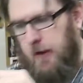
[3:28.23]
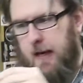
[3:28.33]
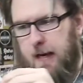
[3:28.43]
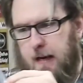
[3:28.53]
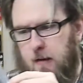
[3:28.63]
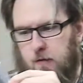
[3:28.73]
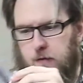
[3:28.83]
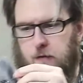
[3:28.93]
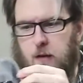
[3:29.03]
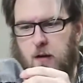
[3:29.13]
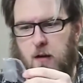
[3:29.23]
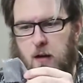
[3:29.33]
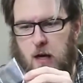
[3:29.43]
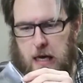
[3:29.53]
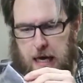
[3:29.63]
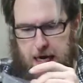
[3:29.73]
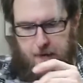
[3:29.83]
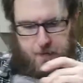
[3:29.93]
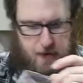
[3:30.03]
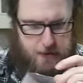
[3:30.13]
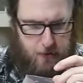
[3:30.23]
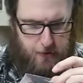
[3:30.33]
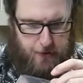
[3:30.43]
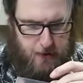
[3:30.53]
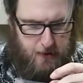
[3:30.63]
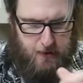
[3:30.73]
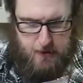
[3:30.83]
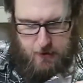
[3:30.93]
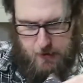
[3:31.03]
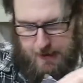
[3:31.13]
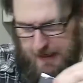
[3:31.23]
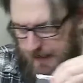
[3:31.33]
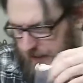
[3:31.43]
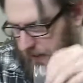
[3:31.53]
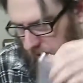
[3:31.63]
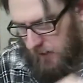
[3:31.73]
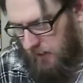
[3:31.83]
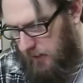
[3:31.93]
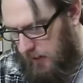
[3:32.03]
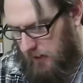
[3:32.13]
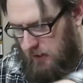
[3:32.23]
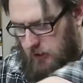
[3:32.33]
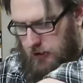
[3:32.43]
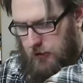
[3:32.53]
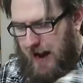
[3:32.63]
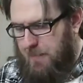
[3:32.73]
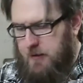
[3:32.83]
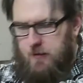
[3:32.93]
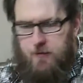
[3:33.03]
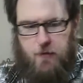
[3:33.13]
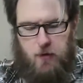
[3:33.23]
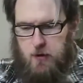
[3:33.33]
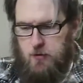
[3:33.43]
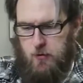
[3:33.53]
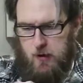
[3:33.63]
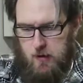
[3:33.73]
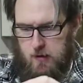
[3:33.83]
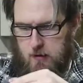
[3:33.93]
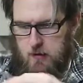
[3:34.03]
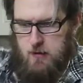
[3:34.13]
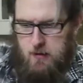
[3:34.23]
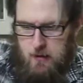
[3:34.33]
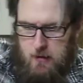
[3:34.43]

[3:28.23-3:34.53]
We have these little guys are the straps for the Joy-Cons.